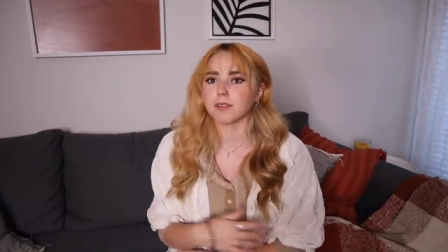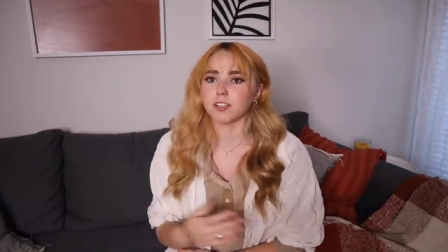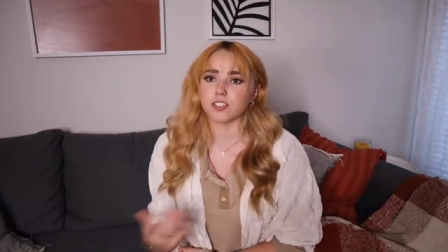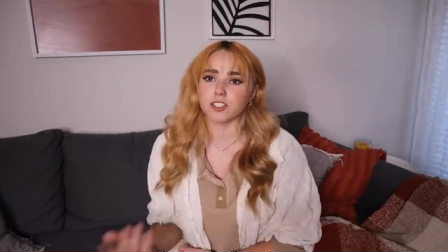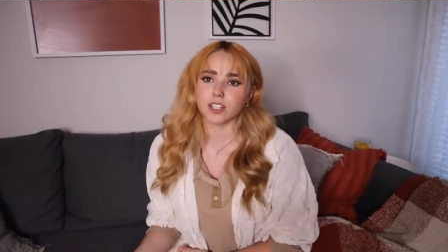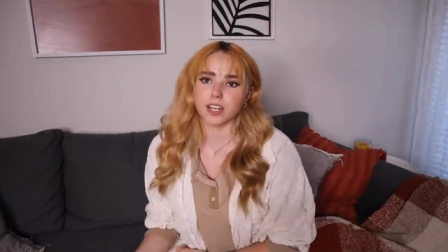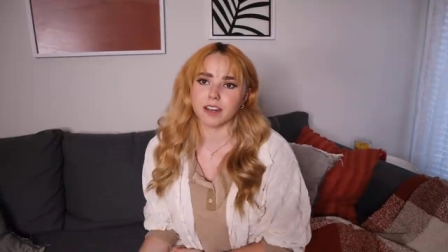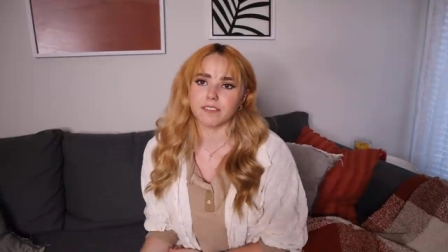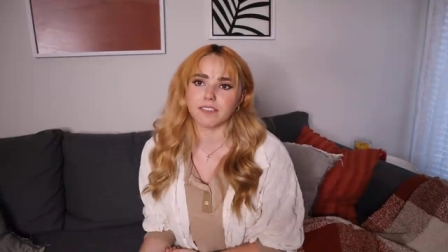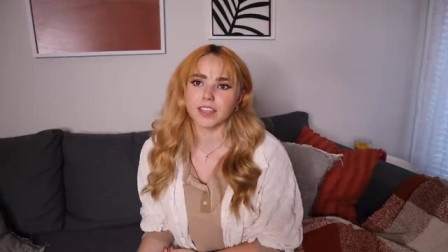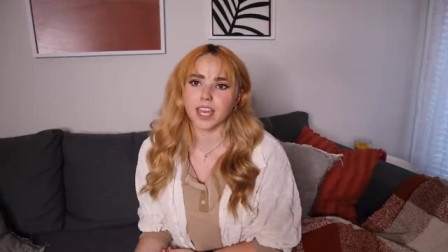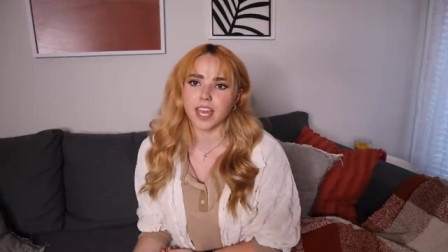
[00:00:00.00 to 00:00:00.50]
you
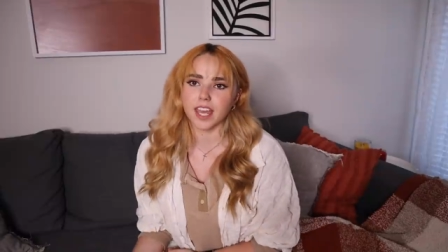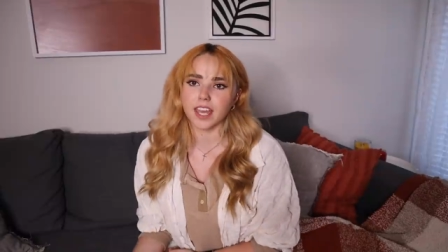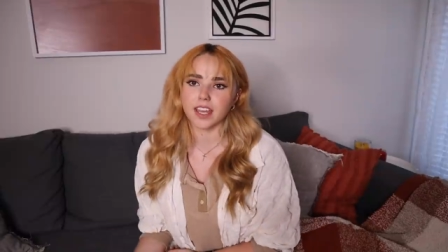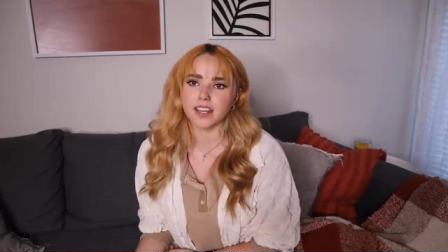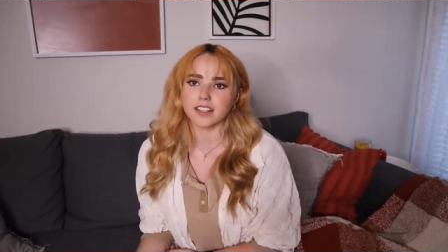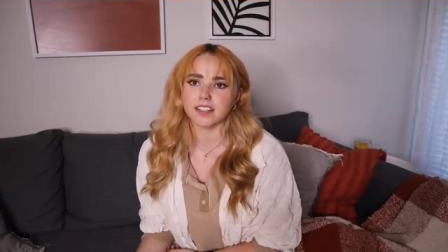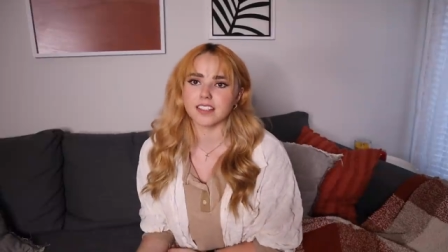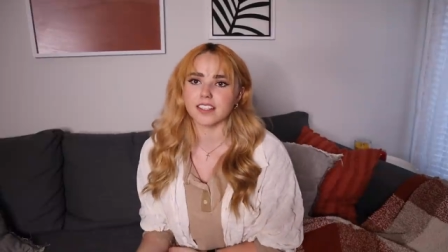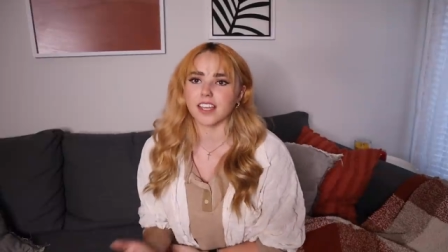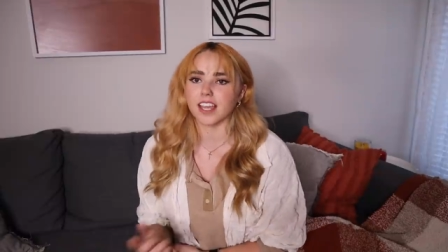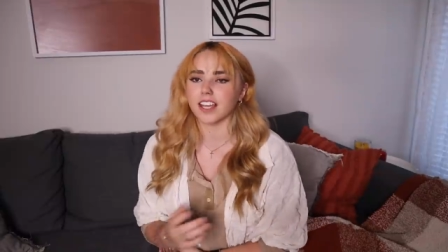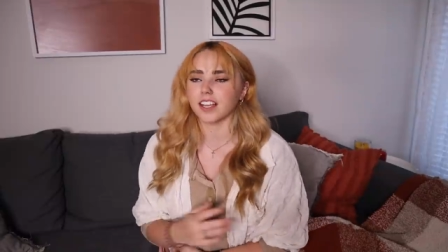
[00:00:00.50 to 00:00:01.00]
should have
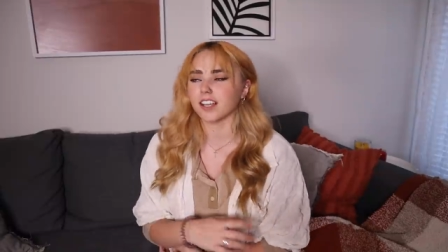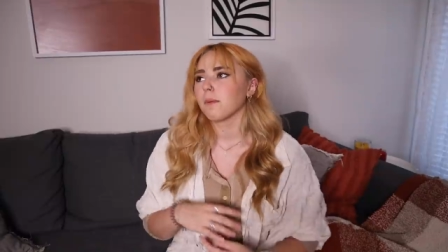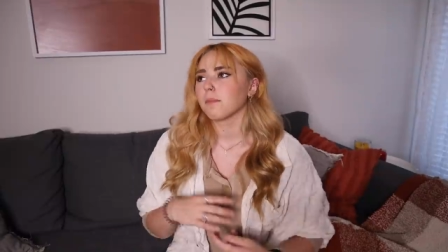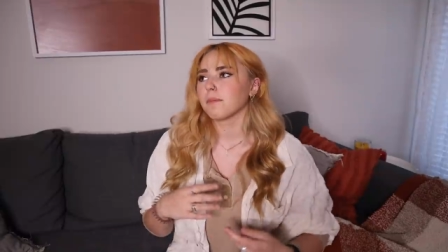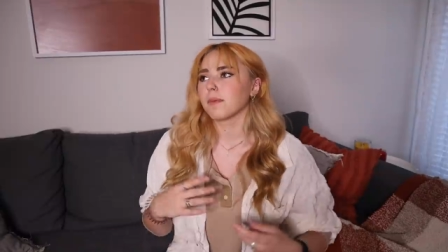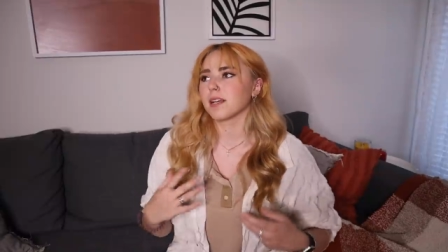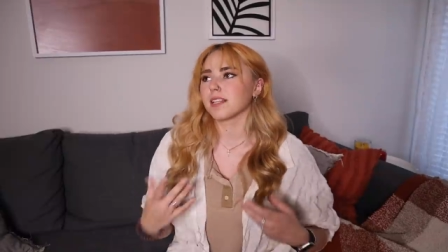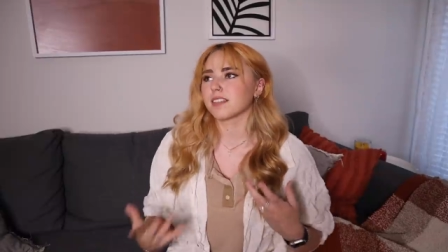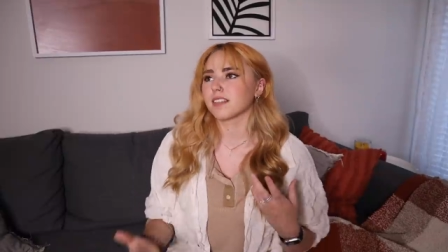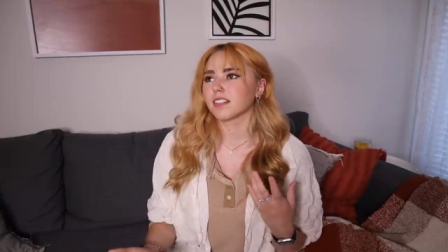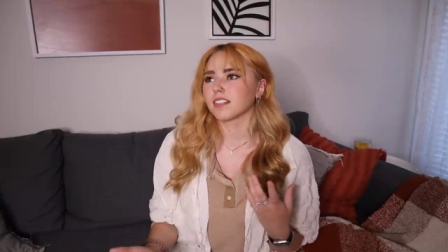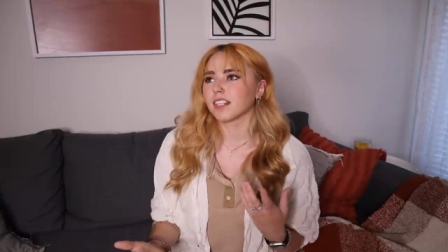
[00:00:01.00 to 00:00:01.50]
kids like
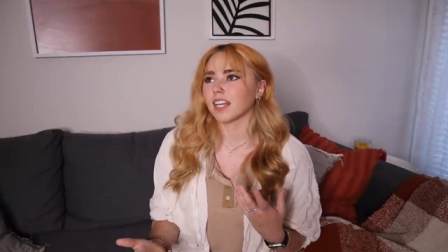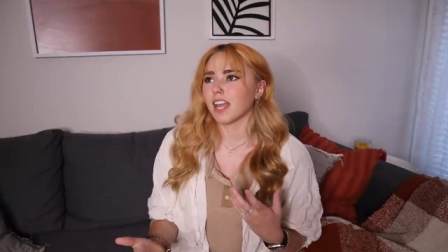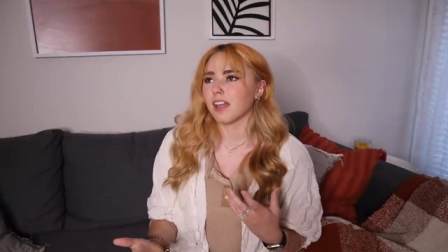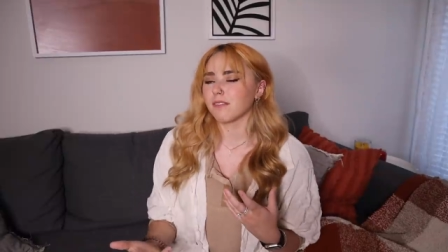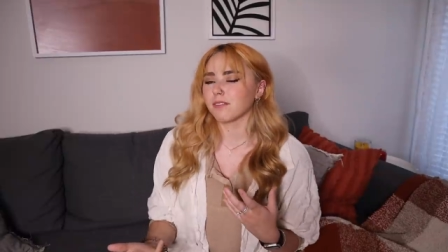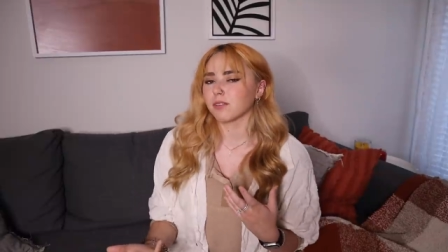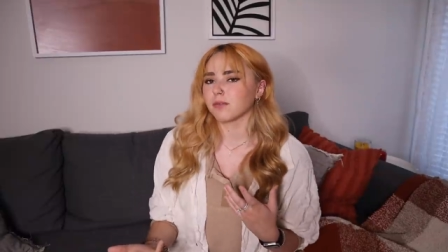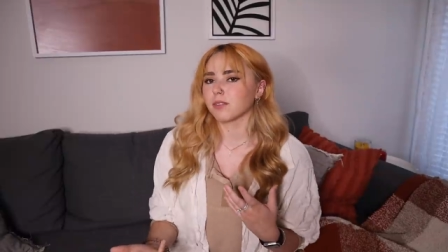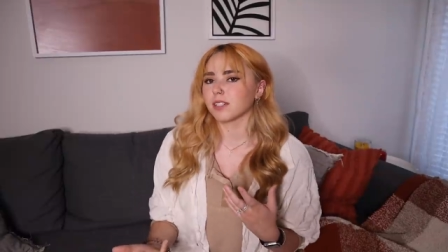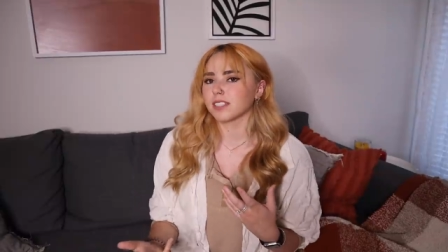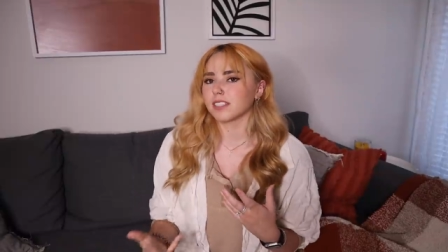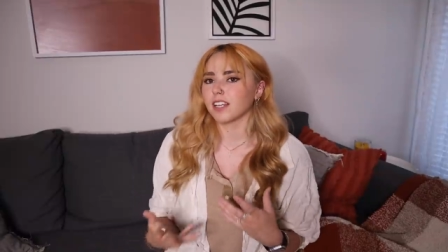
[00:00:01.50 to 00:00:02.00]
basically
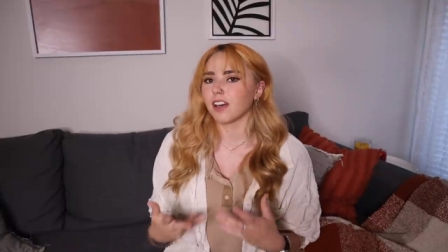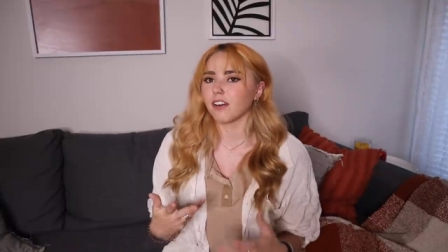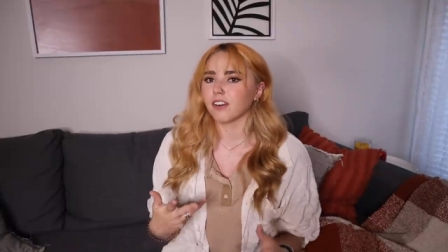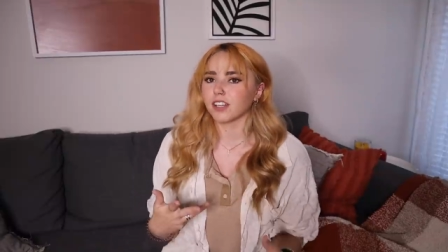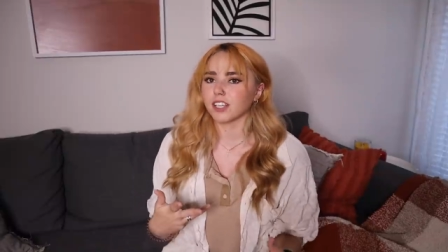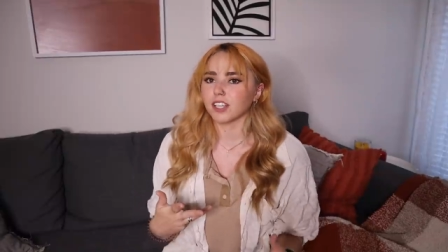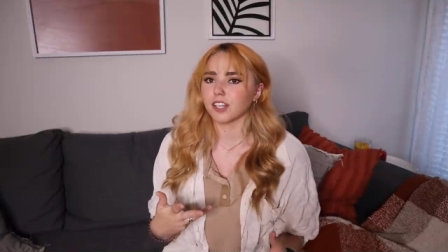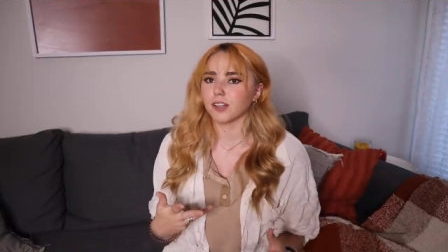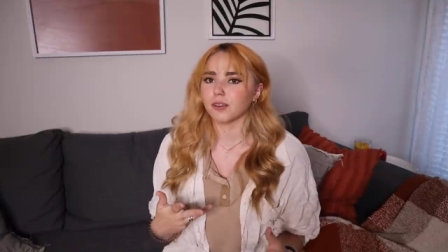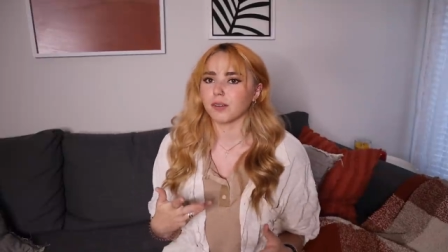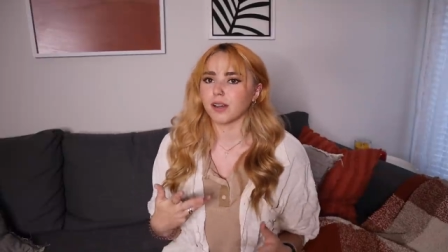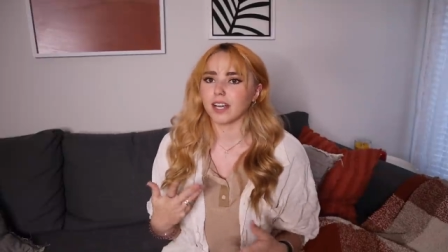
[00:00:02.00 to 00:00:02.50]
everyone telling you